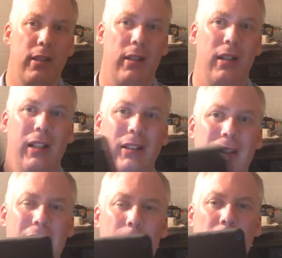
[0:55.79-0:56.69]
So the
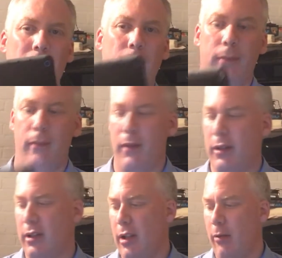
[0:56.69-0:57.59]
Linx tablet,
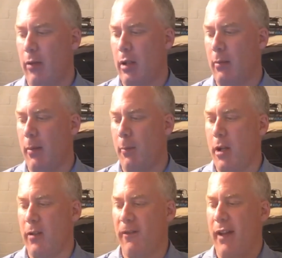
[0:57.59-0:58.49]
still one of my
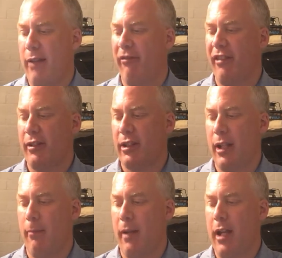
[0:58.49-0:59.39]
most favourite
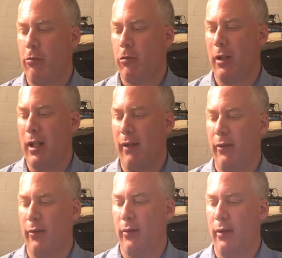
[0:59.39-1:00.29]
um,
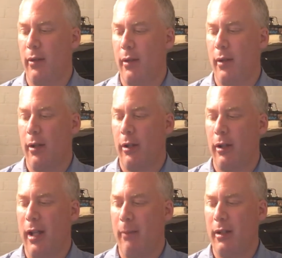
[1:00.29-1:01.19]
entry-level
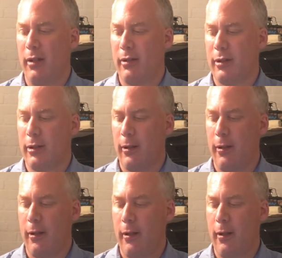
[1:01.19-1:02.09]
tablets.
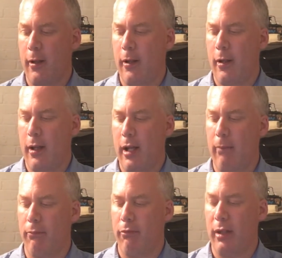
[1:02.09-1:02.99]

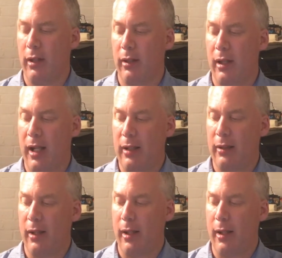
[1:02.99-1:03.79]
And brilliant at